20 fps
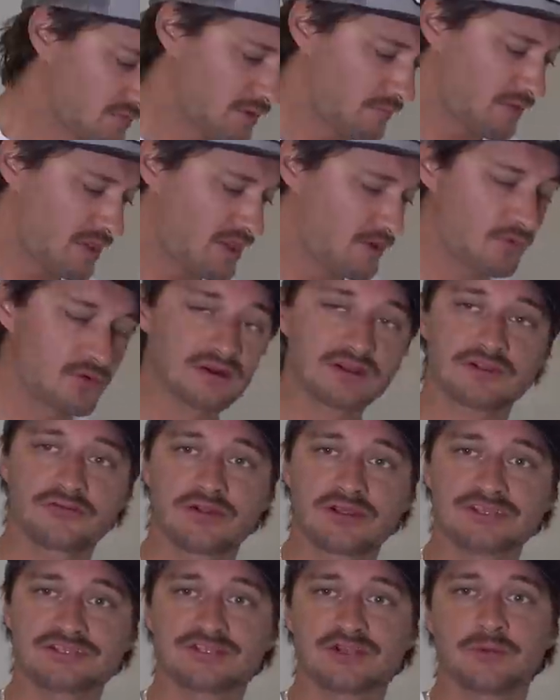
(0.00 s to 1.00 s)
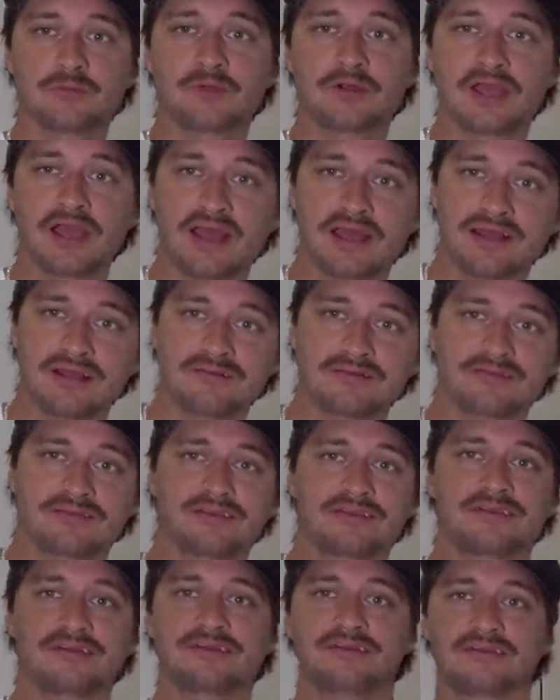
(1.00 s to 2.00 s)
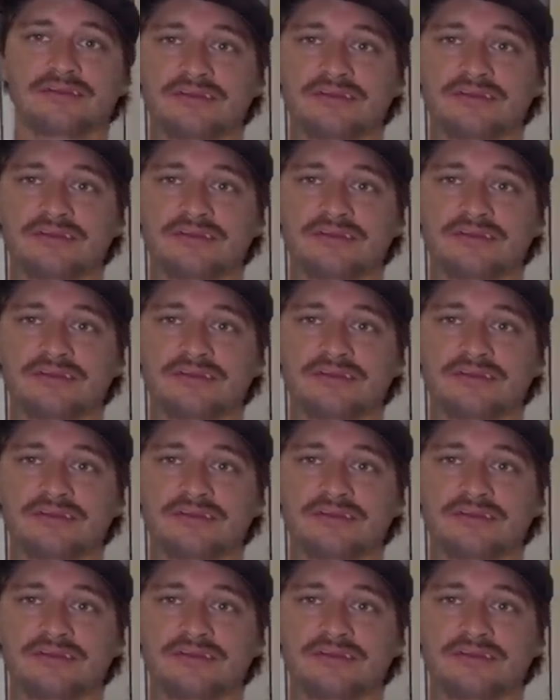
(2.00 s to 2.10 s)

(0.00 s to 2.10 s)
Man, what a great trip we had out there.